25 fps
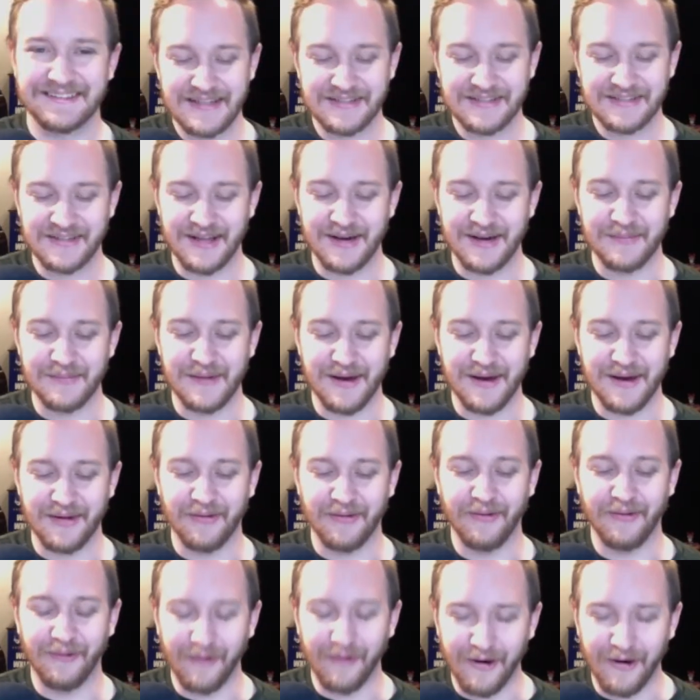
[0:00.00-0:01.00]
that about a
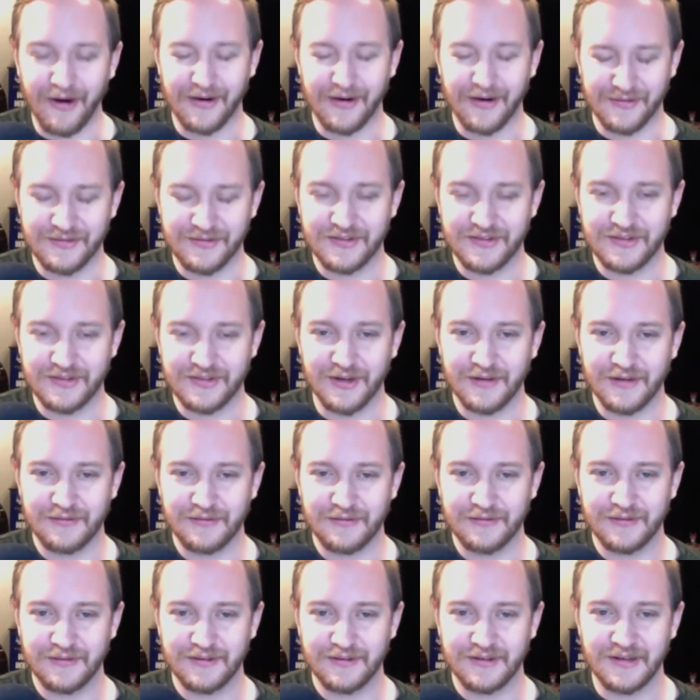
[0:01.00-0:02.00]
lot of stuff
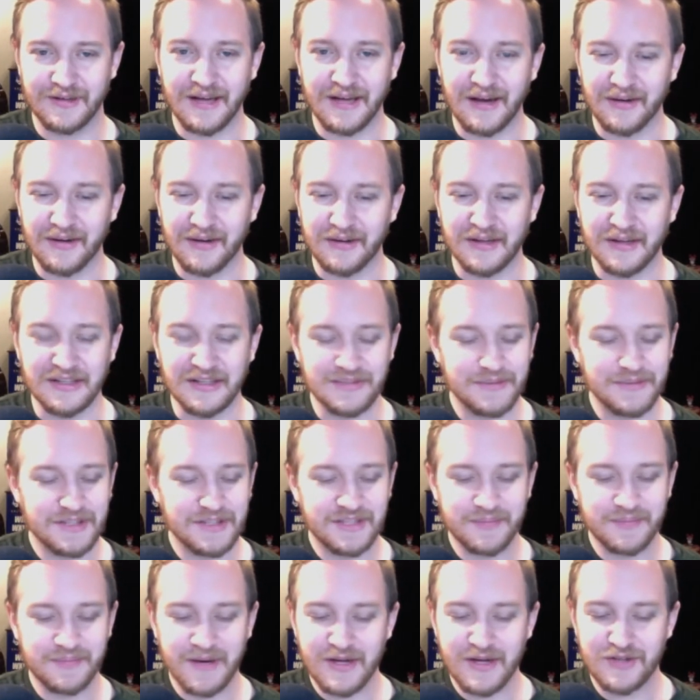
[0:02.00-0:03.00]
nowadays, but
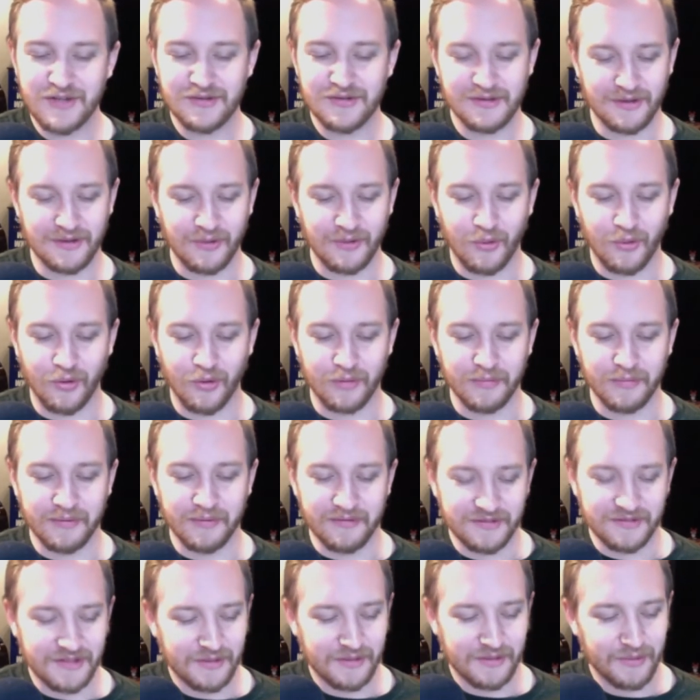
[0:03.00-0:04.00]
especially the horror
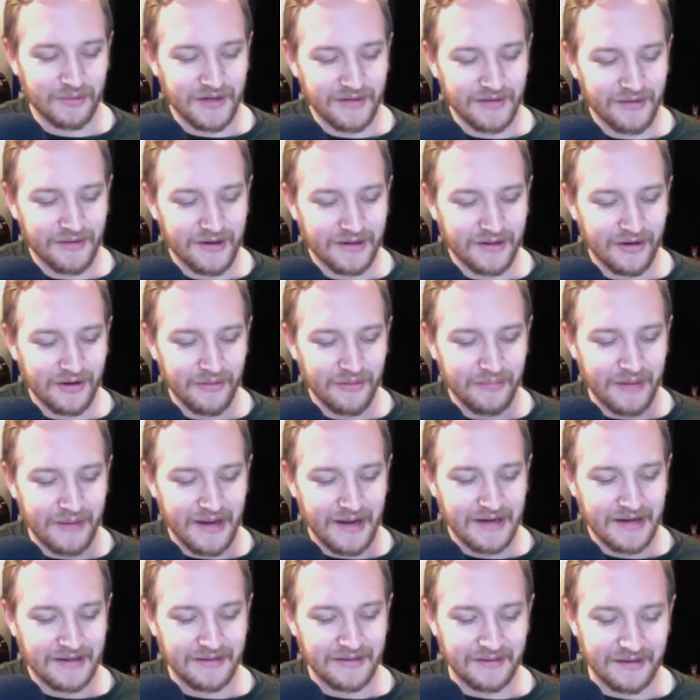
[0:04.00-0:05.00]
movies. Like whenever I go
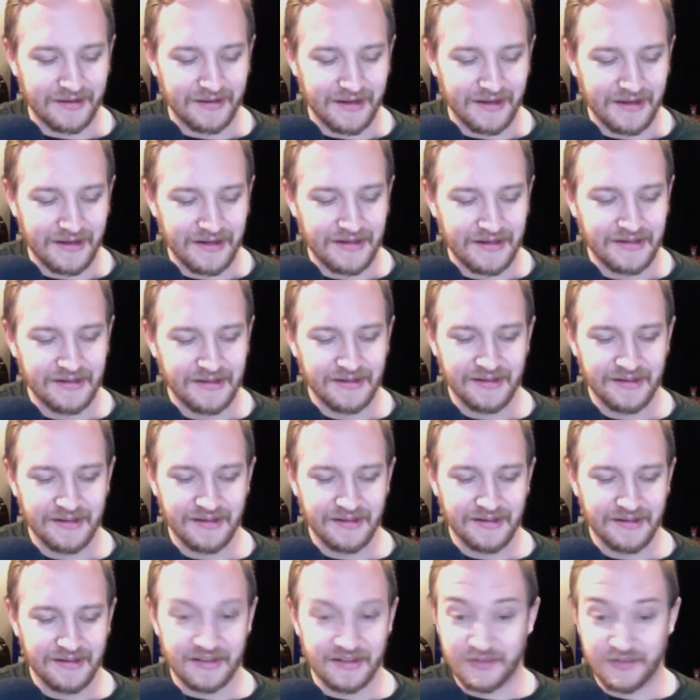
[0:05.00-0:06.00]
back in the day
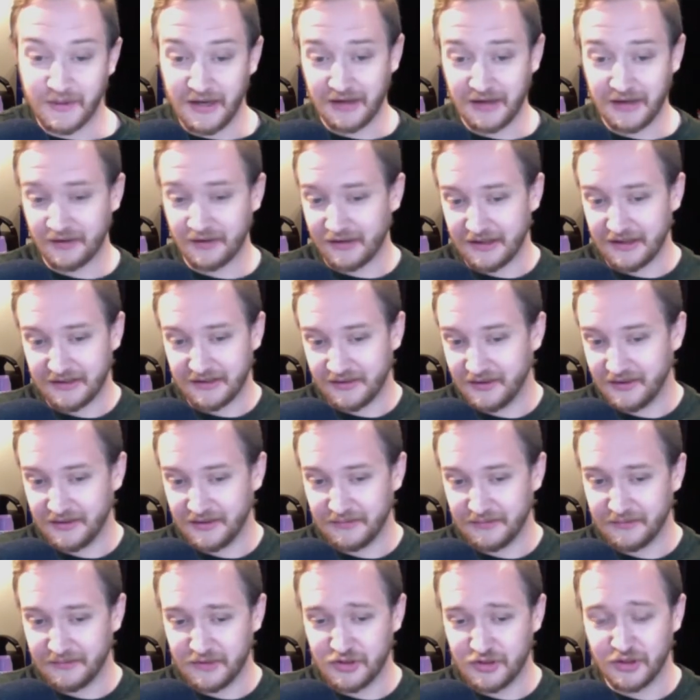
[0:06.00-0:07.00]
it's about like,
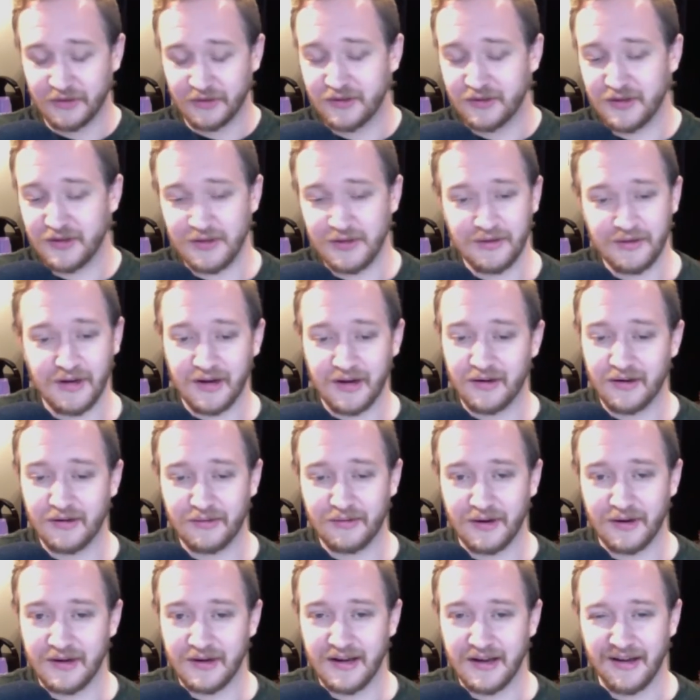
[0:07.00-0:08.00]
the shirt that you got on
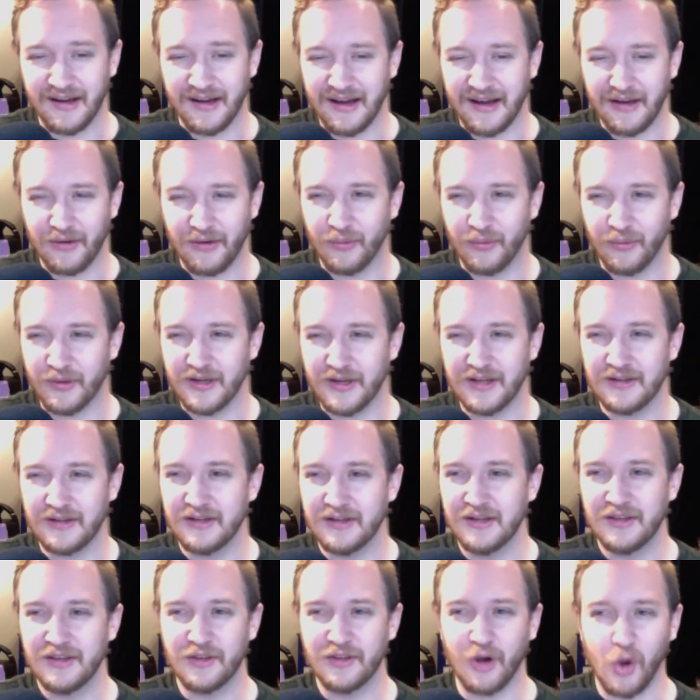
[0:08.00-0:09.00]
right now, Halloween,
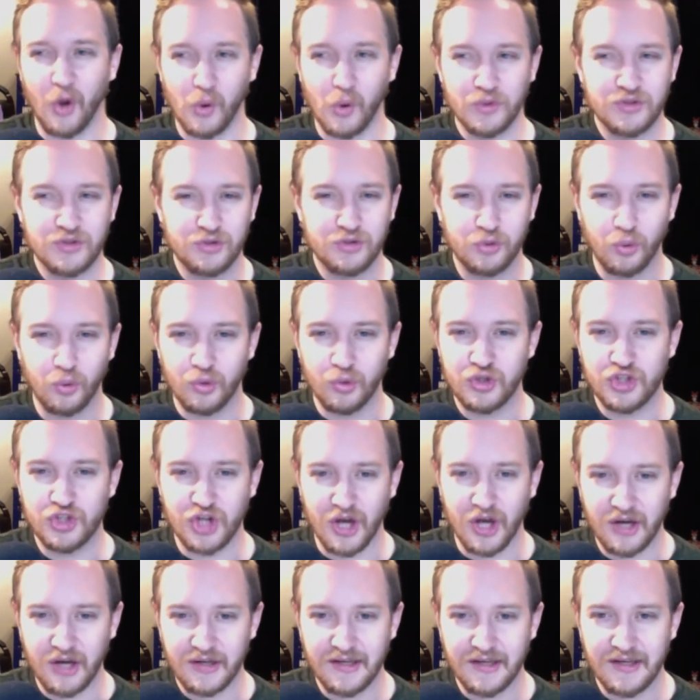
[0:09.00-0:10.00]
the old yeah.
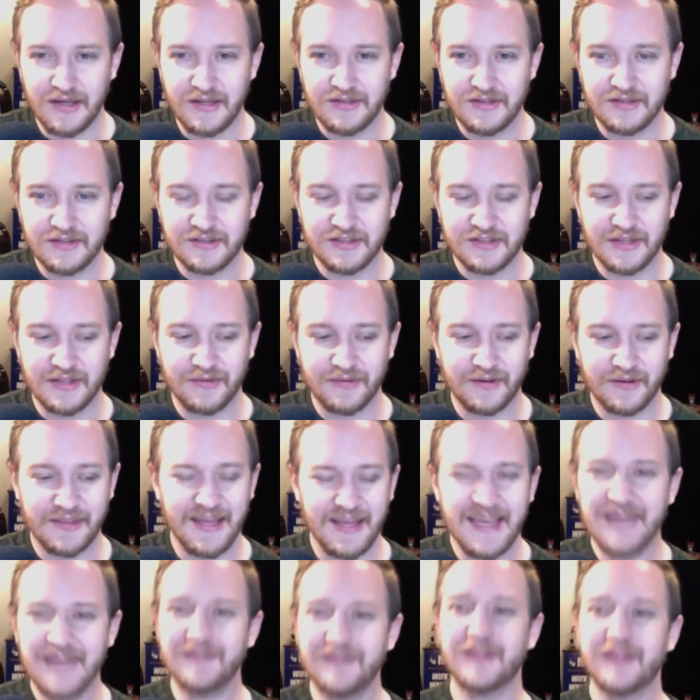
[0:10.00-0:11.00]
Chuckies and stuff like
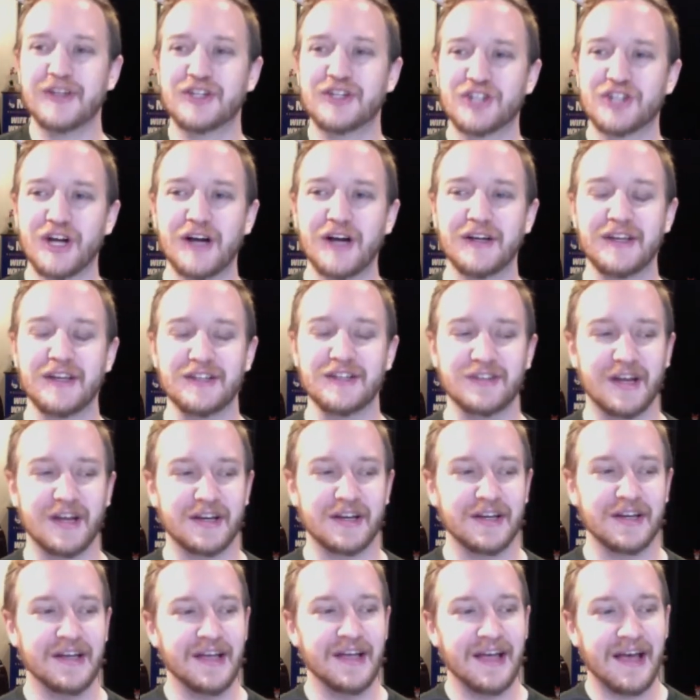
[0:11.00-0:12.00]
that. Even the Chuckies, like
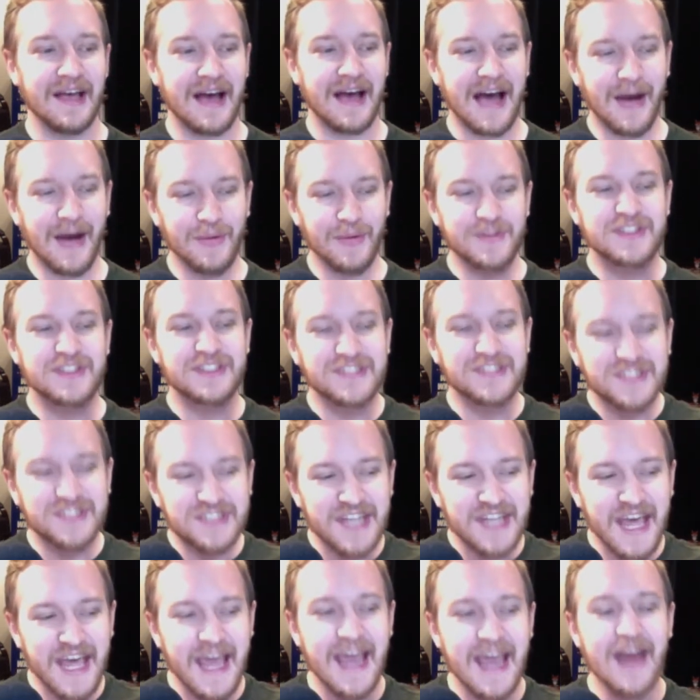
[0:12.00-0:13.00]
I was
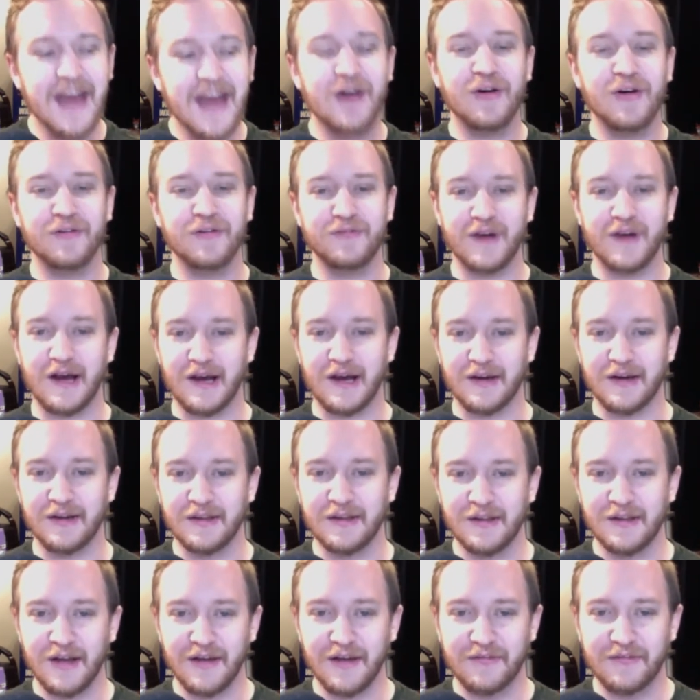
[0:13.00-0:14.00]
terrified
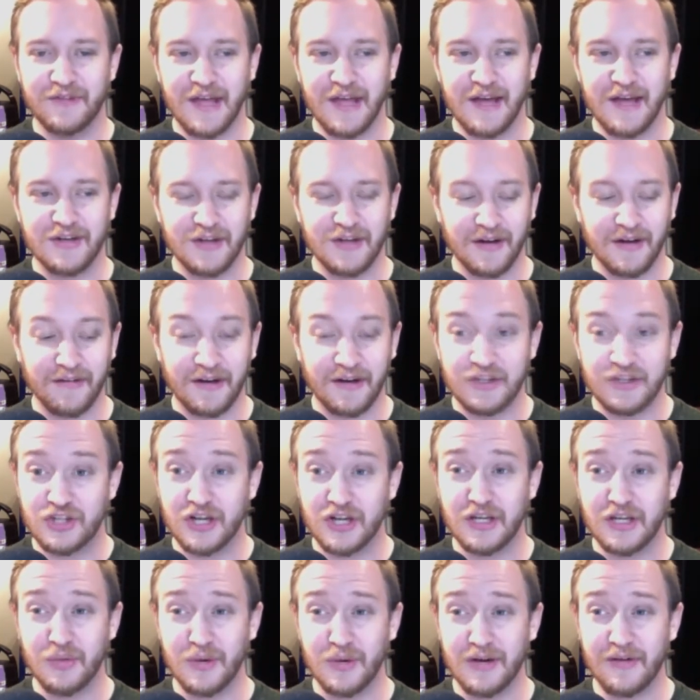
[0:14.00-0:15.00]
of Man. like
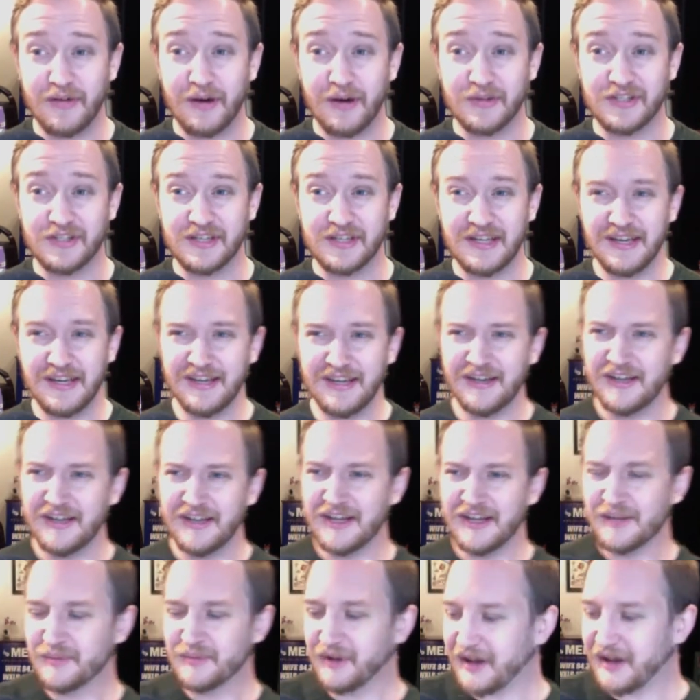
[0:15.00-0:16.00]
Chucky whenever I was a kid.
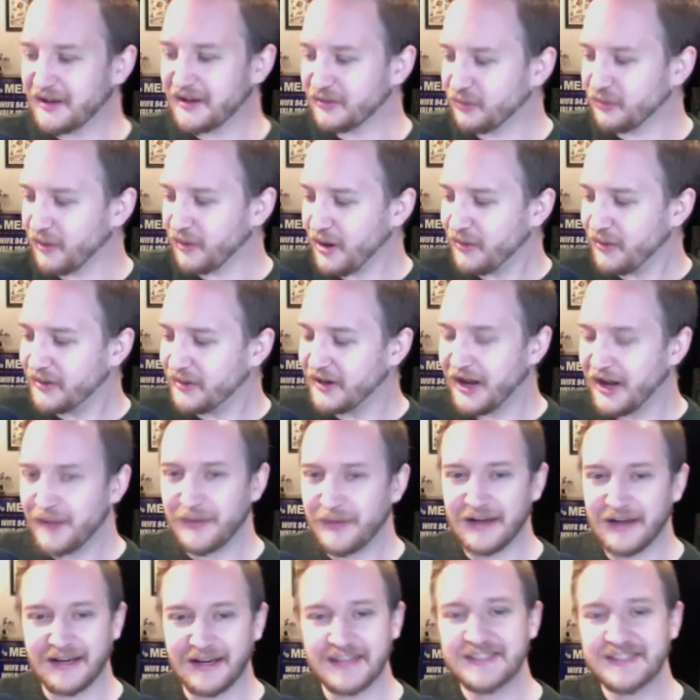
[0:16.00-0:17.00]
But like yeah. growing up,
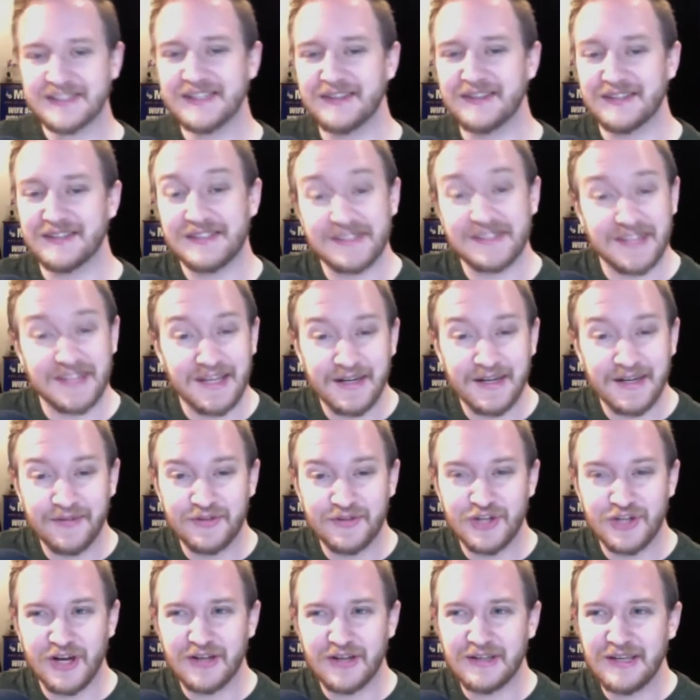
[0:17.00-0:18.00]
like I seen the seed of
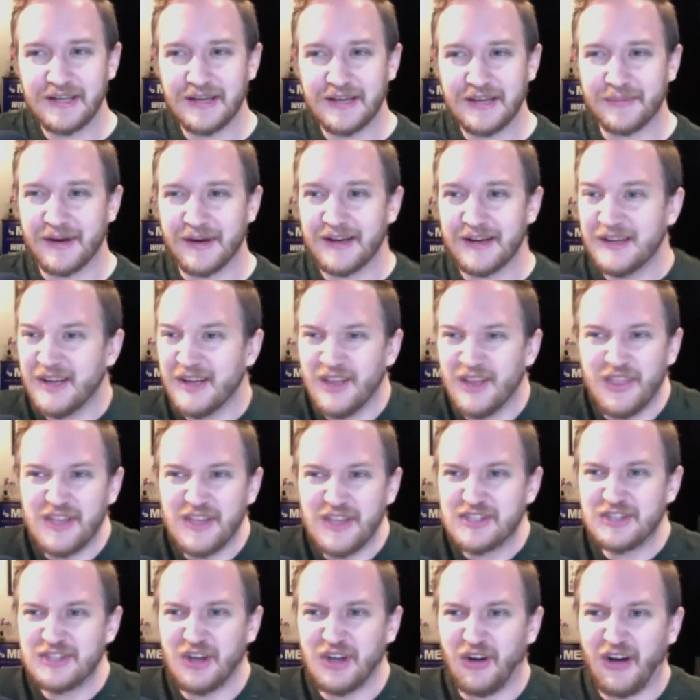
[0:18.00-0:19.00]
Chucky. I'm like, this
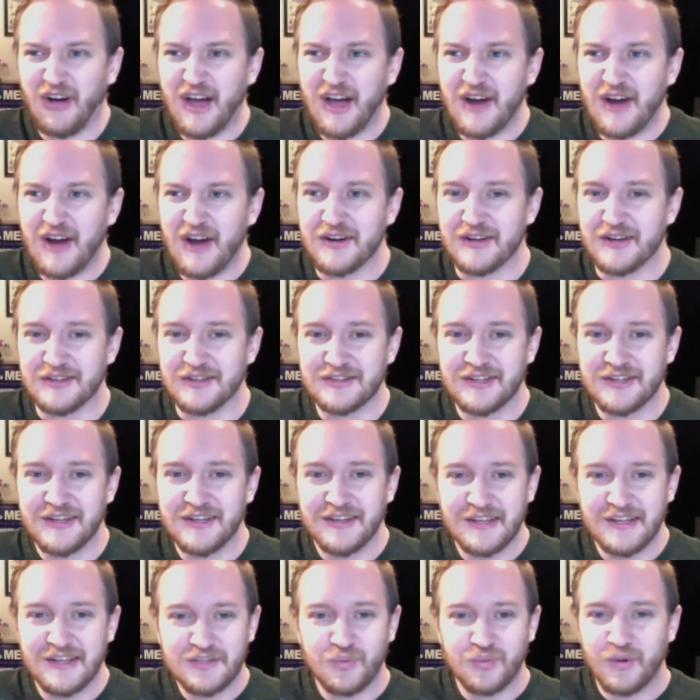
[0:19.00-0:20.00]
is hilarious.
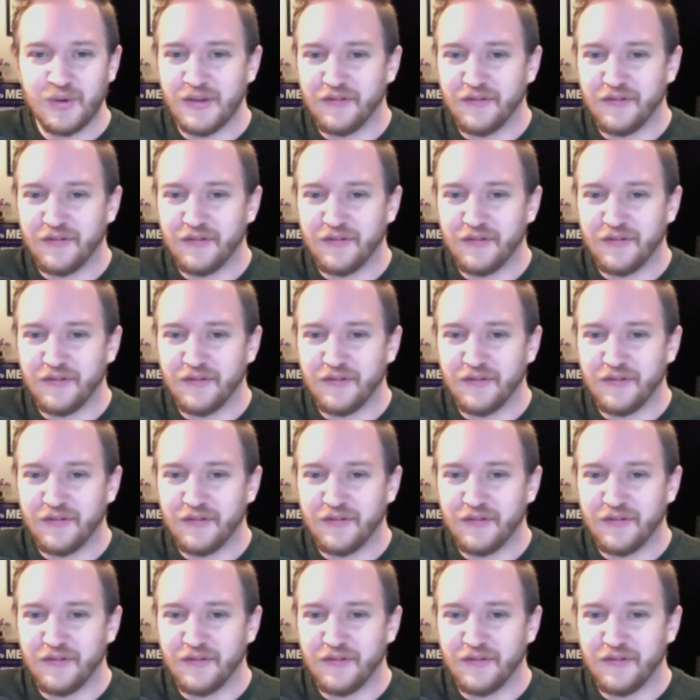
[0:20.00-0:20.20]
This is one of the